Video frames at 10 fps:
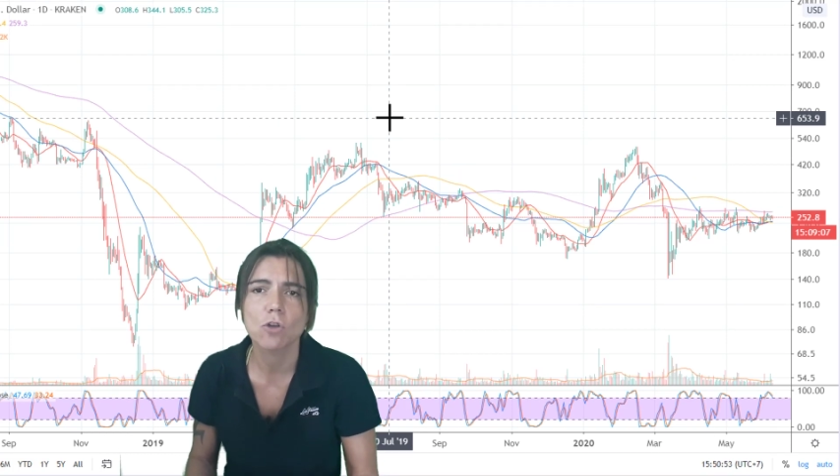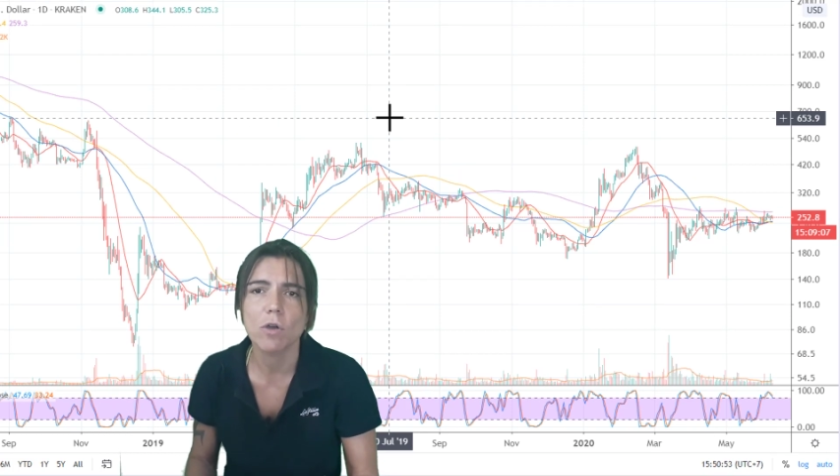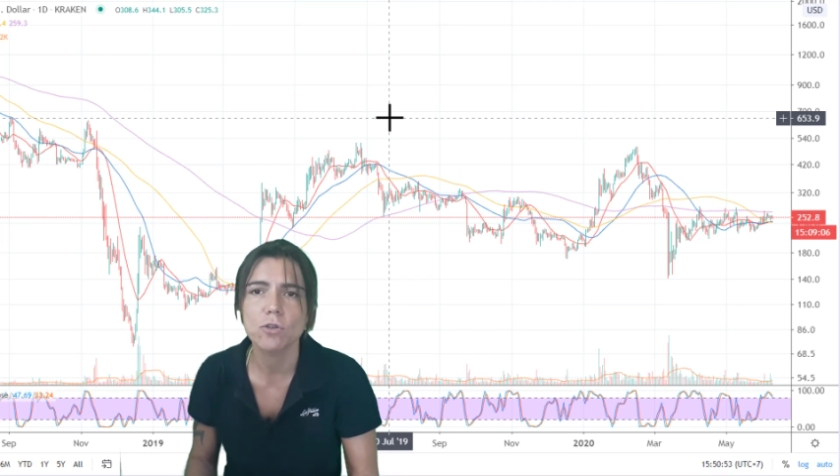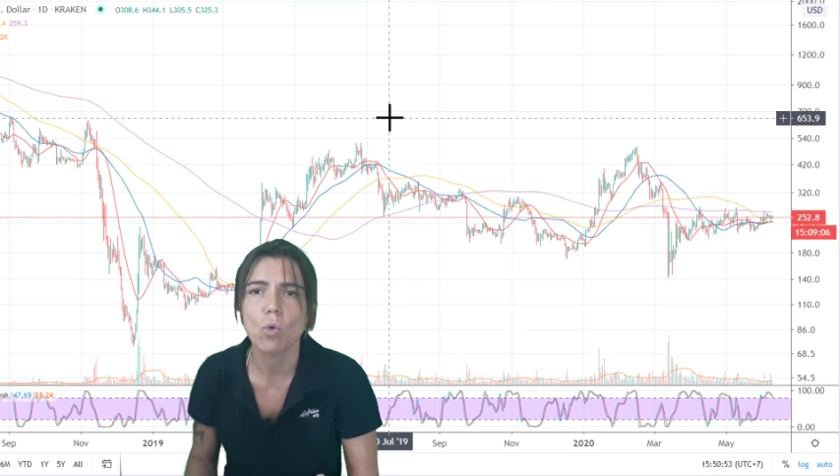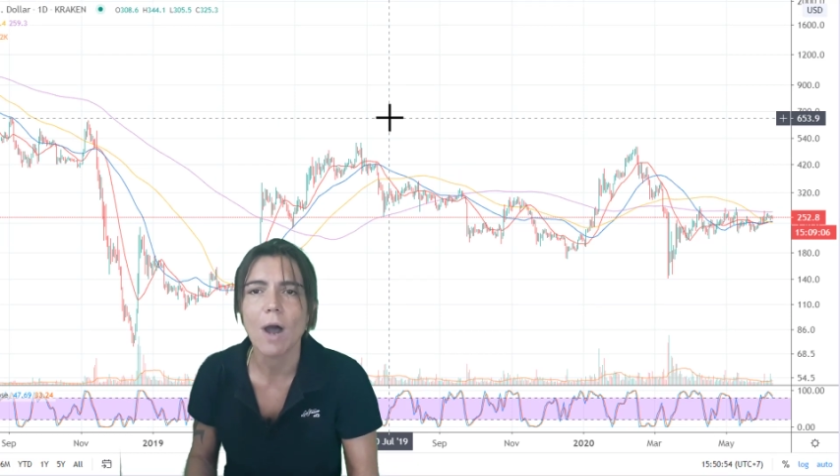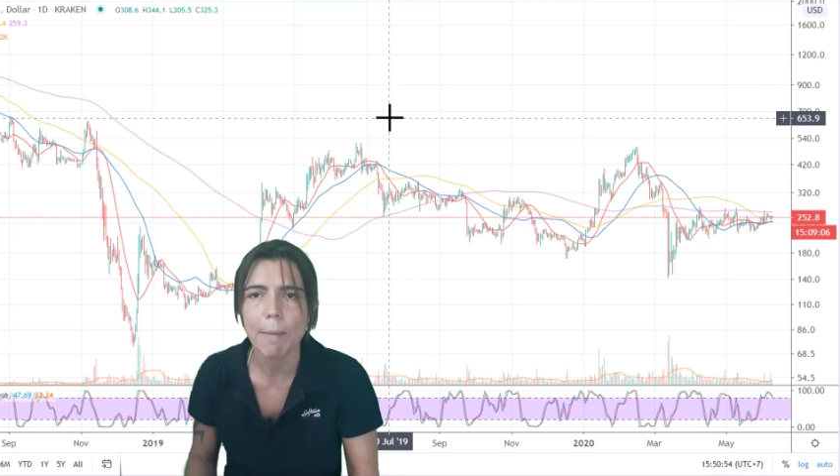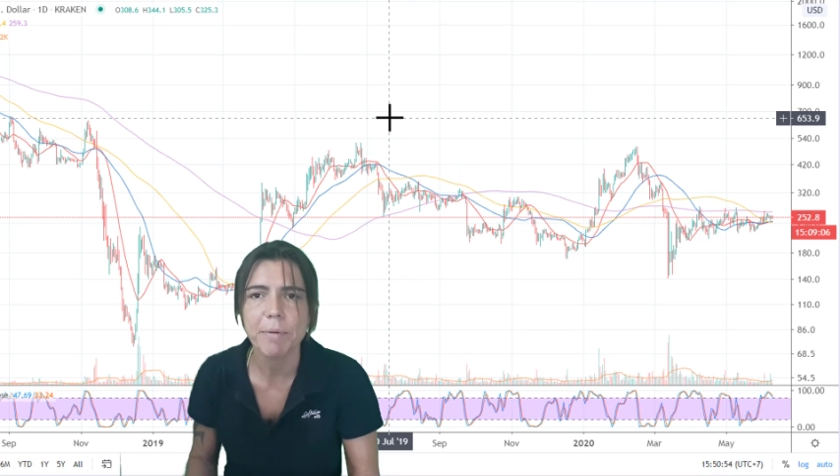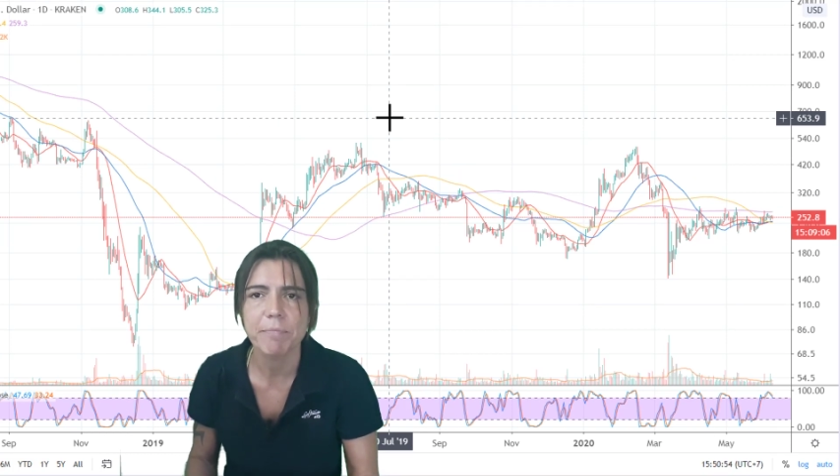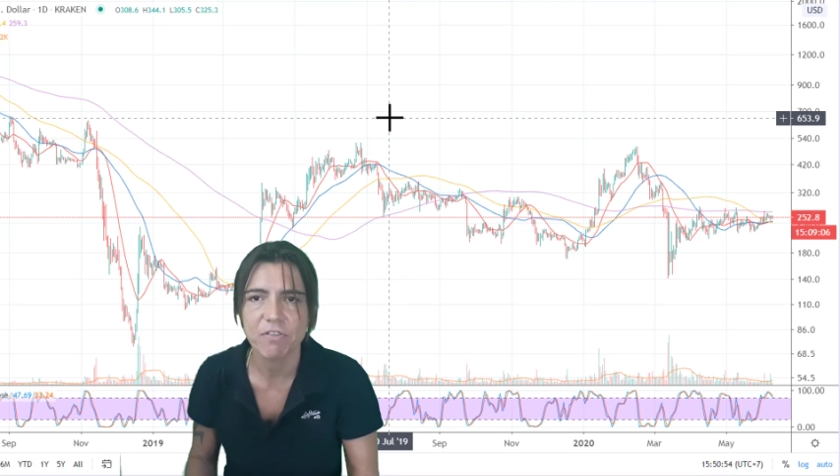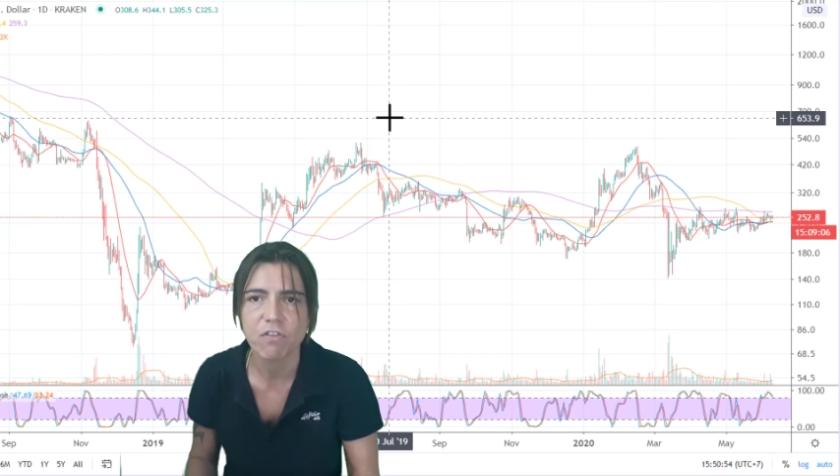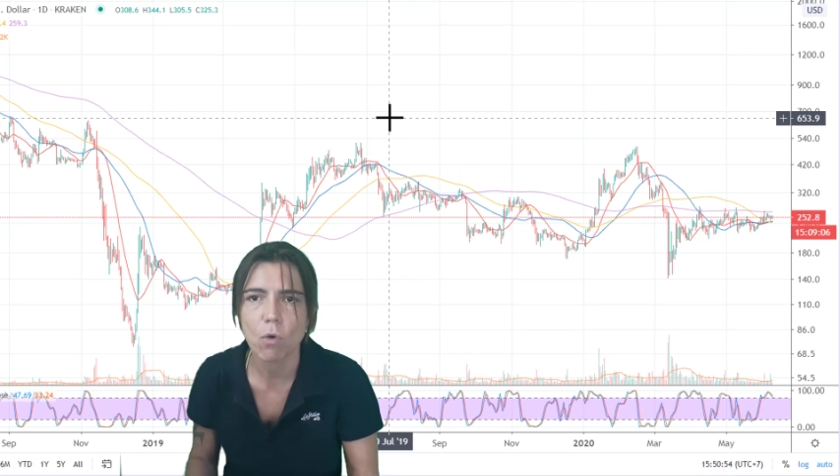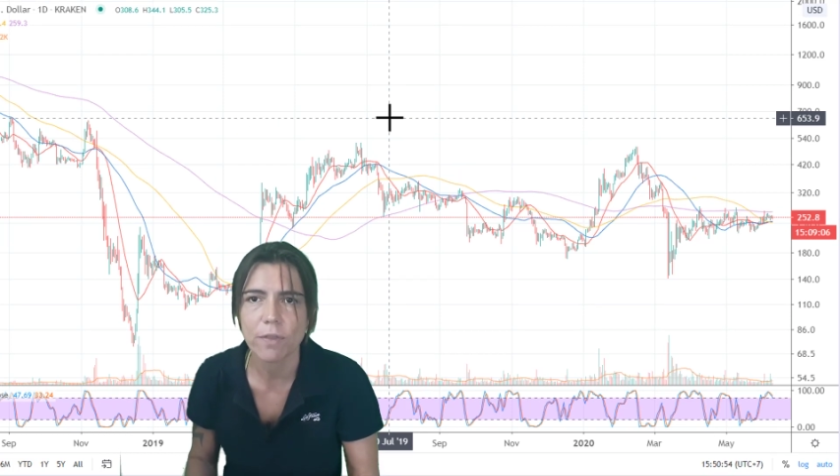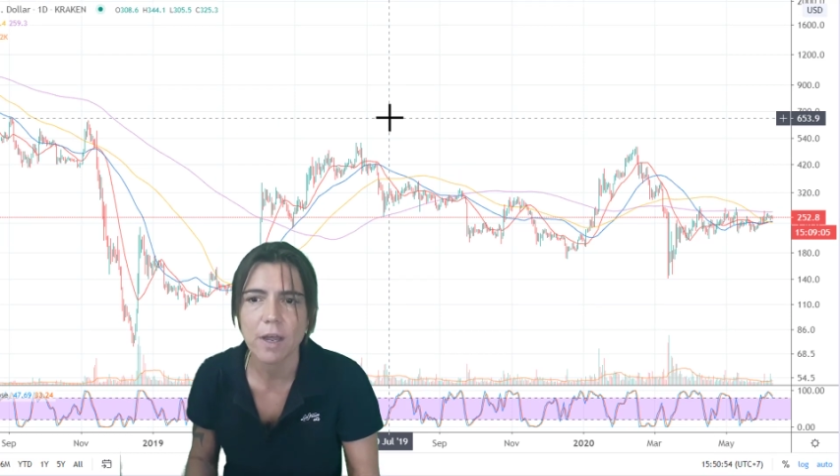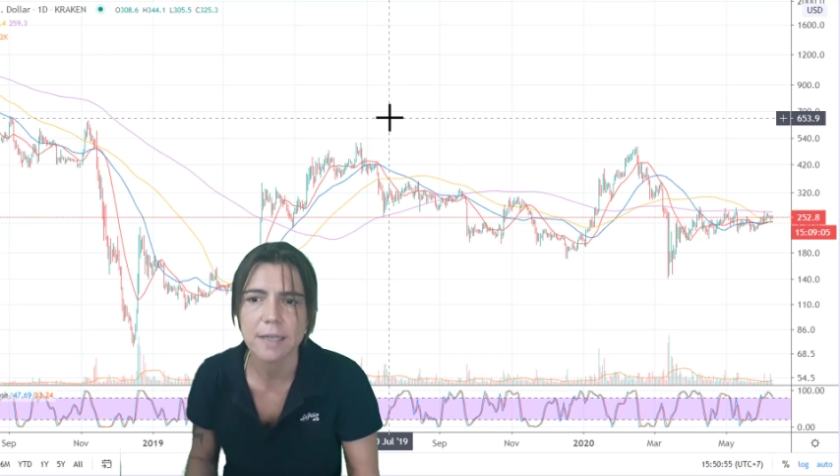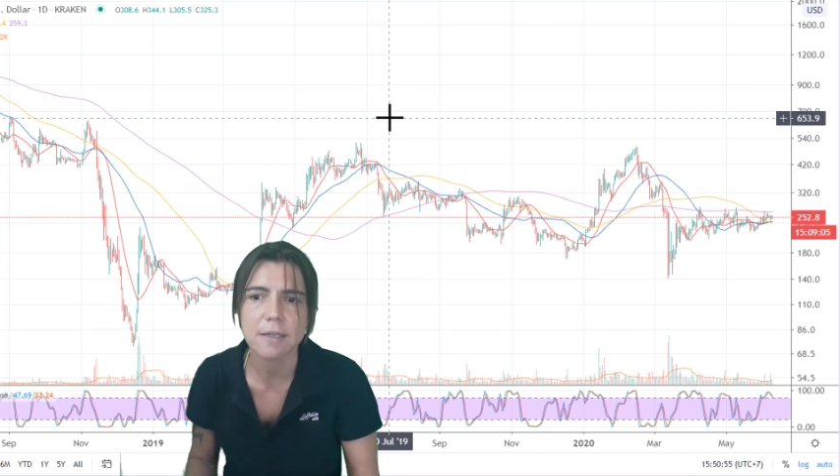going to happen before
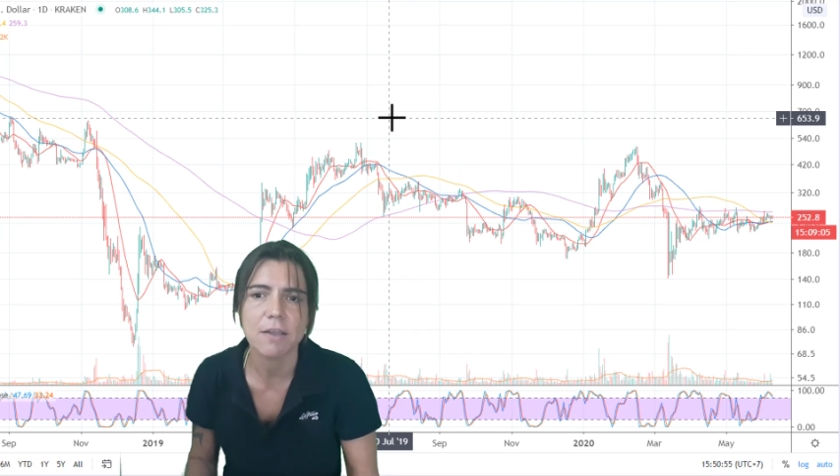that,